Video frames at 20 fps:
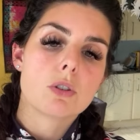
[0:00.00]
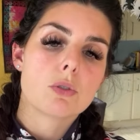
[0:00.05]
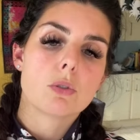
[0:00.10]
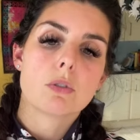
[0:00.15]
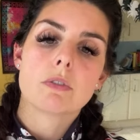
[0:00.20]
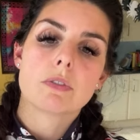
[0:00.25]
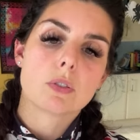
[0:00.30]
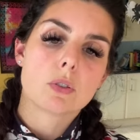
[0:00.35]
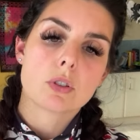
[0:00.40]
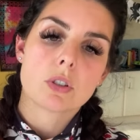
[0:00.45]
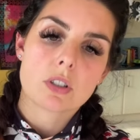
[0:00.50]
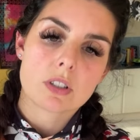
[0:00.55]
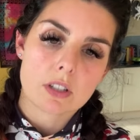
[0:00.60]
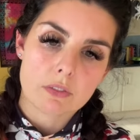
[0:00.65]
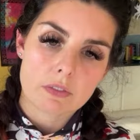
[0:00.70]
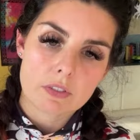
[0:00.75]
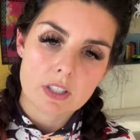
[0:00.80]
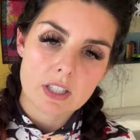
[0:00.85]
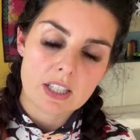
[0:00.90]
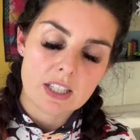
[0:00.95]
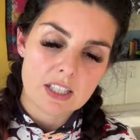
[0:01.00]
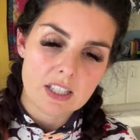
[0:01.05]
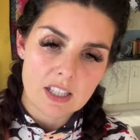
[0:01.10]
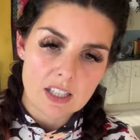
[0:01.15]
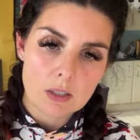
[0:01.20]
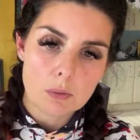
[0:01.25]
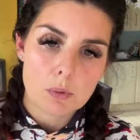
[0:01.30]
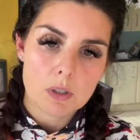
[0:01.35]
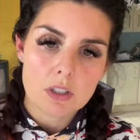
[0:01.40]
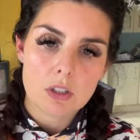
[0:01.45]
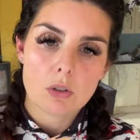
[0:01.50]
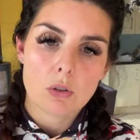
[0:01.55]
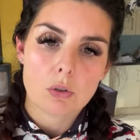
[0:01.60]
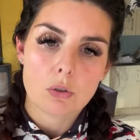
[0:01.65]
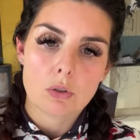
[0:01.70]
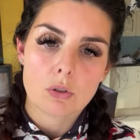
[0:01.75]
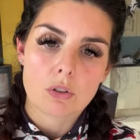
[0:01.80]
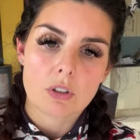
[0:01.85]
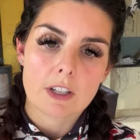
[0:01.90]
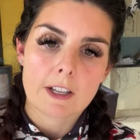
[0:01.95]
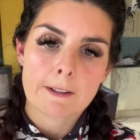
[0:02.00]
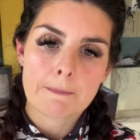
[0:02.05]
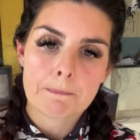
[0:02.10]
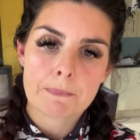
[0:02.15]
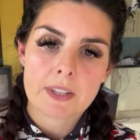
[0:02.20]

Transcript: don't force yourself to eat. Eat when you're hungry.